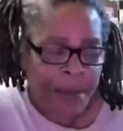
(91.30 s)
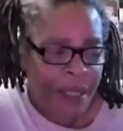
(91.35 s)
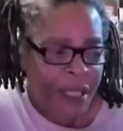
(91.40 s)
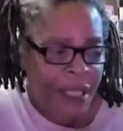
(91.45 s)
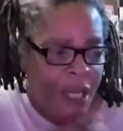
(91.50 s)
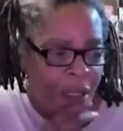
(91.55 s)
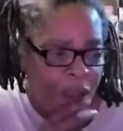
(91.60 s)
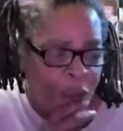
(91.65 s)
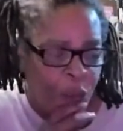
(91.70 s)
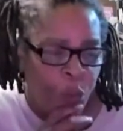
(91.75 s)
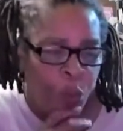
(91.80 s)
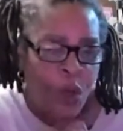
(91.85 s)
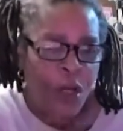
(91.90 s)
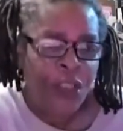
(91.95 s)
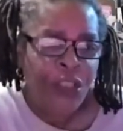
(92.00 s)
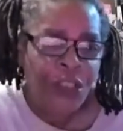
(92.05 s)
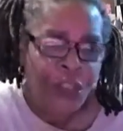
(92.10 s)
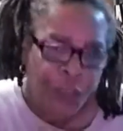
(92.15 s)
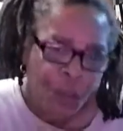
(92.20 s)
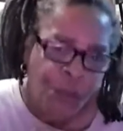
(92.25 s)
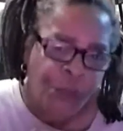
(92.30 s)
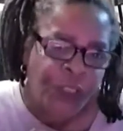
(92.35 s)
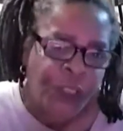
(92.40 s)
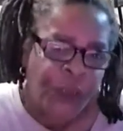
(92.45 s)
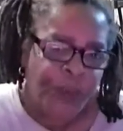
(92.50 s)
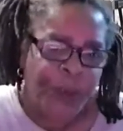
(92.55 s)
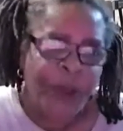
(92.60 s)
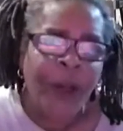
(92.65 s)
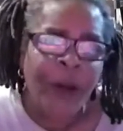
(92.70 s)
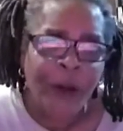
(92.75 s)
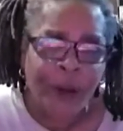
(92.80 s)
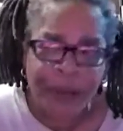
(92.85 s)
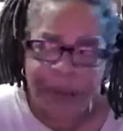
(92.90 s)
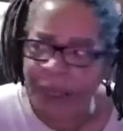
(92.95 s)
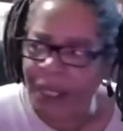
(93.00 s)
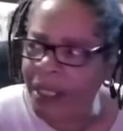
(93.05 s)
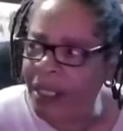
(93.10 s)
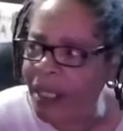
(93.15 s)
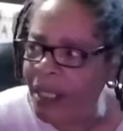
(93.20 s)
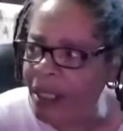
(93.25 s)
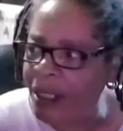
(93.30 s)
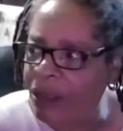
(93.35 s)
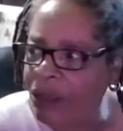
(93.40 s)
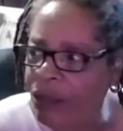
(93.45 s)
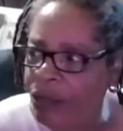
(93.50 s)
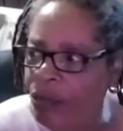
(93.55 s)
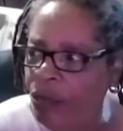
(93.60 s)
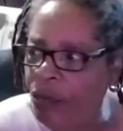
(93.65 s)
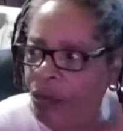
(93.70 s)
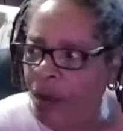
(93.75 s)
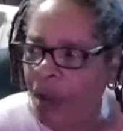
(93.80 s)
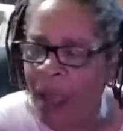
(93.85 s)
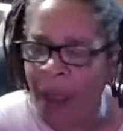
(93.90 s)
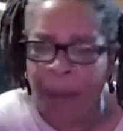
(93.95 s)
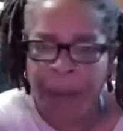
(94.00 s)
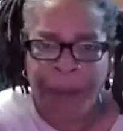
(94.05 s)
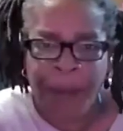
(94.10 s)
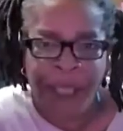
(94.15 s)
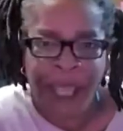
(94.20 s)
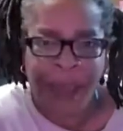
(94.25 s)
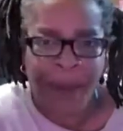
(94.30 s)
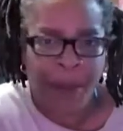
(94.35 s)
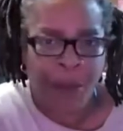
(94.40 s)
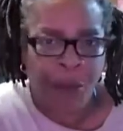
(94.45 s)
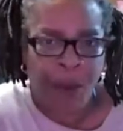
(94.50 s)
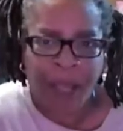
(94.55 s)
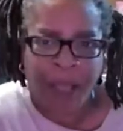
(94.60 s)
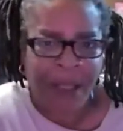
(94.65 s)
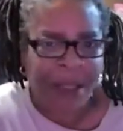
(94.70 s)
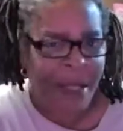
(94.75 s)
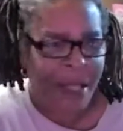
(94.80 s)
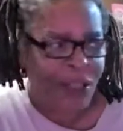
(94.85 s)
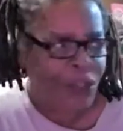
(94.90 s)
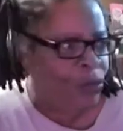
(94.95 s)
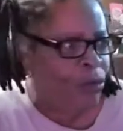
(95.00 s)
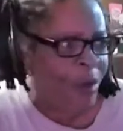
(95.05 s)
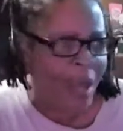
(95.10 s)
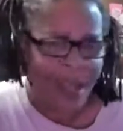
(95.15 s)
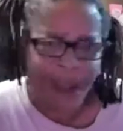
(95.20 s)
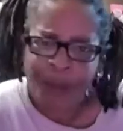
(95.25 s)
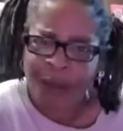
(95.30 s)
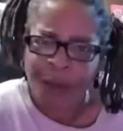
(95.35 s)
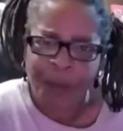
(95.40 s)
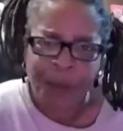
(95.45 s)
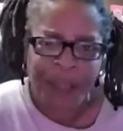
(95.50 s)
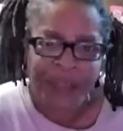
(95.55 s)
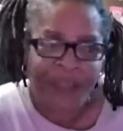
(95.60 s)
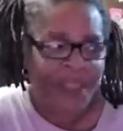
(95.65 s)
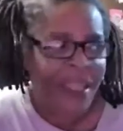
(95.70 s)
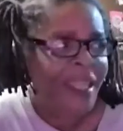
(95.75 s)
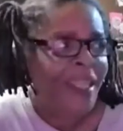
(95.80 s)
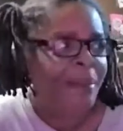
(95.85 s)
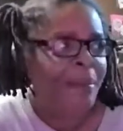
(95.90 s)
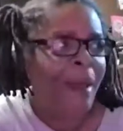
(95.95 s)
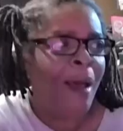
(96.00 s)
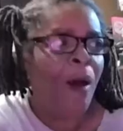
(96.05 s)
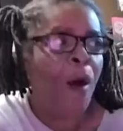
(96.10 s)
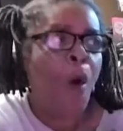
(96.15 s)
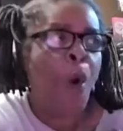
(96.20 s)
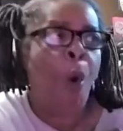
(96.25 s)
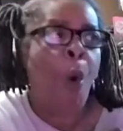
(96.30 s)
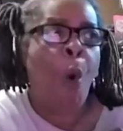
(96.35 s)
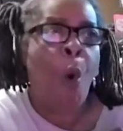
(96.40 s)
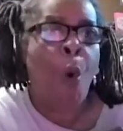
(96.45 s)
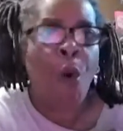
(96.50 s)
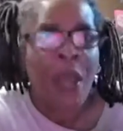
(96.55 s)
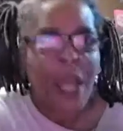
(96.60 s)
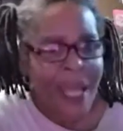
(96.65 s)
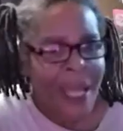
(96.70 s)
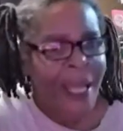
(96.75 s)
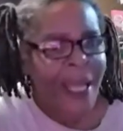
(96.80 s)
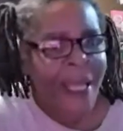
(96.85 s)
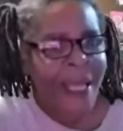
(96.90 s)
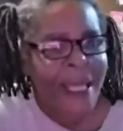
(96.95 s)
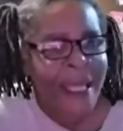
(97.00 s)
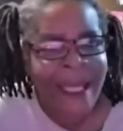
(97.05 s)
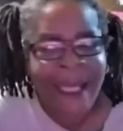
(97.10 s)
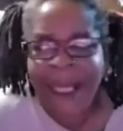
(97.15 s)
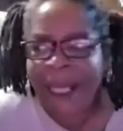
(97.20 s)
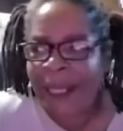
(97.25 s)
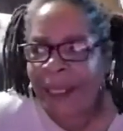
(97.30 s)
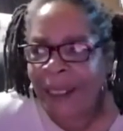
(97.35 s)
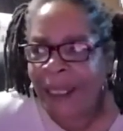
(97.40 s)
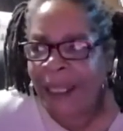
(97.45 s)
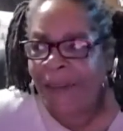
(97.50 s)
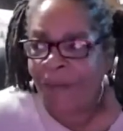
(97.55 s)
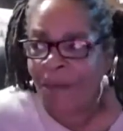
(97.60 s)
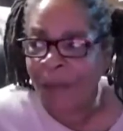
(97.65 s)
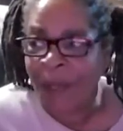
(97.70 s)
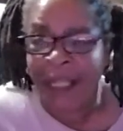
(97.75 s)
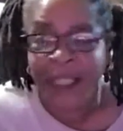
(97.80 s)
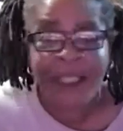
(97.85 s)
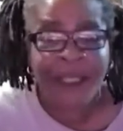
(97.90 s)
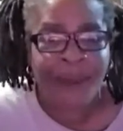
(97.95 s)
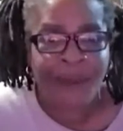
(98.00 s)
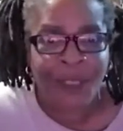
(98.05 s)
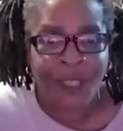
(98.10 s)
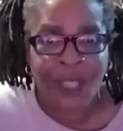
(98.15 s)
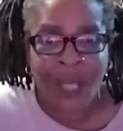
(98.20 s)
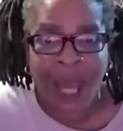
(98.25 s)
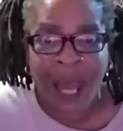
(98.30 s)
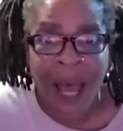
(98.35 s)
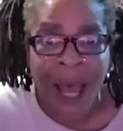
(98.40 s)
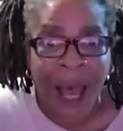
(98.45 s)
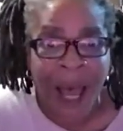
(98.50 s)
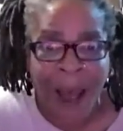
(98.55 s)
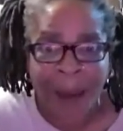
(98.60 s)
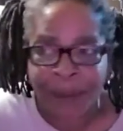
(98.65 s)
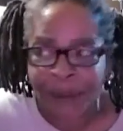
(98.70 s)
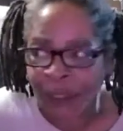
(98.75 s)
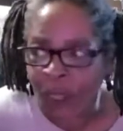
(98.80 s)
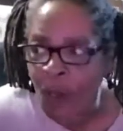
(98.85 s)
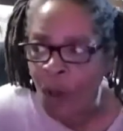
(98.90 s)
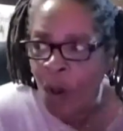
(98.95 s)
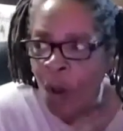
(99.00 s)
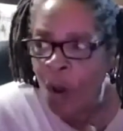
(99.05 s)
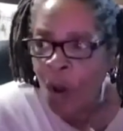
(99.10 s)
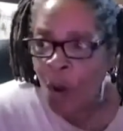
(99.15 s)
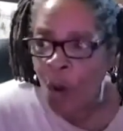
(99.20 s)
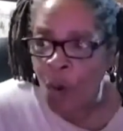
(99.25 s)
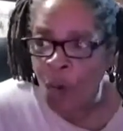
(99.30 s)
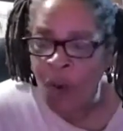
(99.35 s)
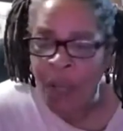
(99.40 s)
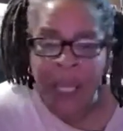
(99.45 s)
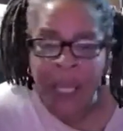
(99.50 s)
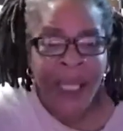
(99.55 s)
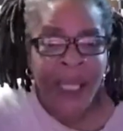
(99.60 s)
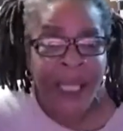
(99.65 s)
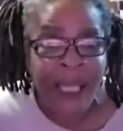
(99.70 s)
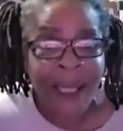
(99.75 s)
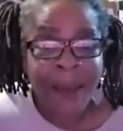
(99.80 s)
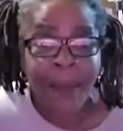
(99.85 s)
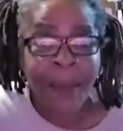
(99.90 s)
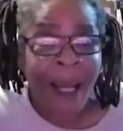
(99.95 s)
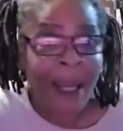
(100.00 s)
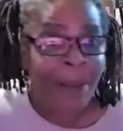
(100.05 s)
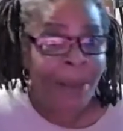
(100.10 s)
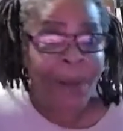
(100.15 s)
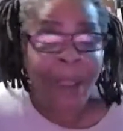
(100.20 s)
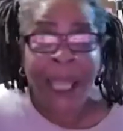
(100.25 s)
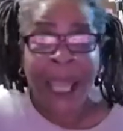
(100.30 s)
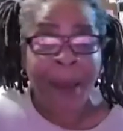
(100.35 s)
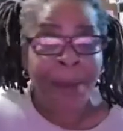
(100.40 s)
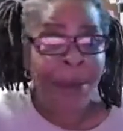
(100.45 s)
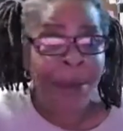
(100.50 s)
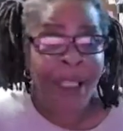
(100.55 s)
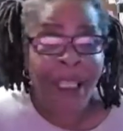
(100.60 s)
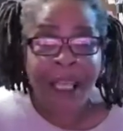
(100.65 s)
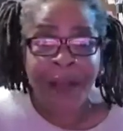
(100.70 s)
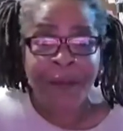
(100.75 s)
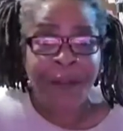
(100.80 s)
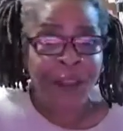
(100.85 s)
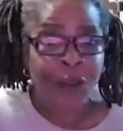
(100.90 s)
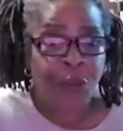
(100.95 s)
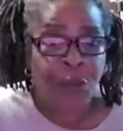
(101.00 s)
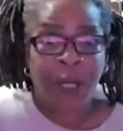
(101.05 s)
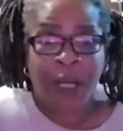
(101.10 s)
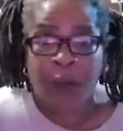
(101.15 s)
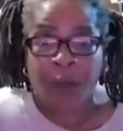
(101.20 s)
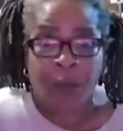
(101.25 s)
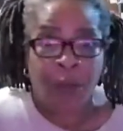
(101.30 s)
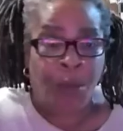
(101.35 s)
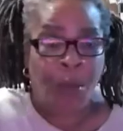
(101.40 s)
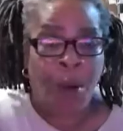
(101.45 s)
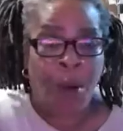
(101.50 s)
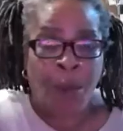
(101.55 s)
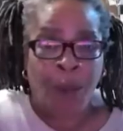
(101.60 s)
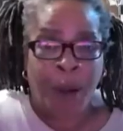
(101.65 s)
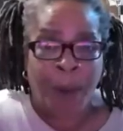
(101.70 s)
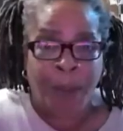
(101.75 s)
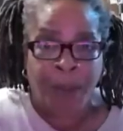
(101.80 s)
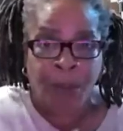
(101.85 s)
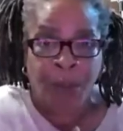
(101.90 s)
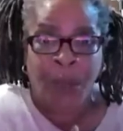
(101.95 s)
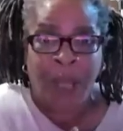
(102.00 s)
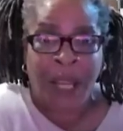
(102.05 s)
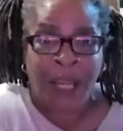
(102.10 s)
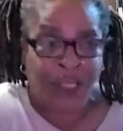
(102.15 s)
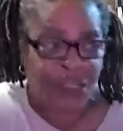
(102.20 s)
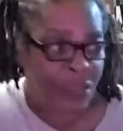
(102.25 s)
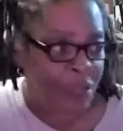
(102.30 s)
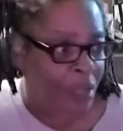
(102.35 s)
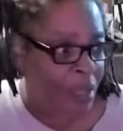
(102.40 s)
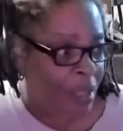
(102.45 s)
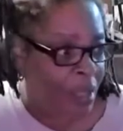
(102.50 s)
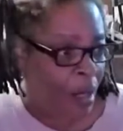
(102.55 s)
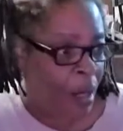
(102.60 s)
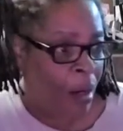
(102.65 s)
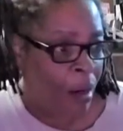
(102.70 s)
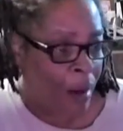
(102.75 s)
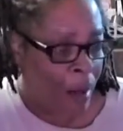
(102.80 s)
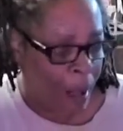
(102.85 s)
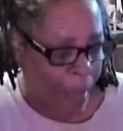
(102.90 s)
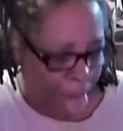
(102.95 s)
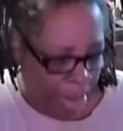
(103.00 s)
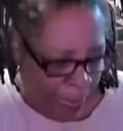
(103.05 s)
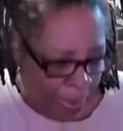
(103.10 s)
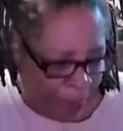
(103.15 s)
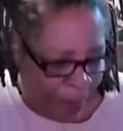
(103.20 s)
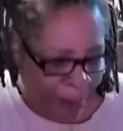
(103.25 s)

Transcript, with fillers: Because once your spirit begin to be able to recognize you're not going to be thinking about, oh, he can give me some jobs. Oh, he might be able to give us rec- a reparation, uh, uh,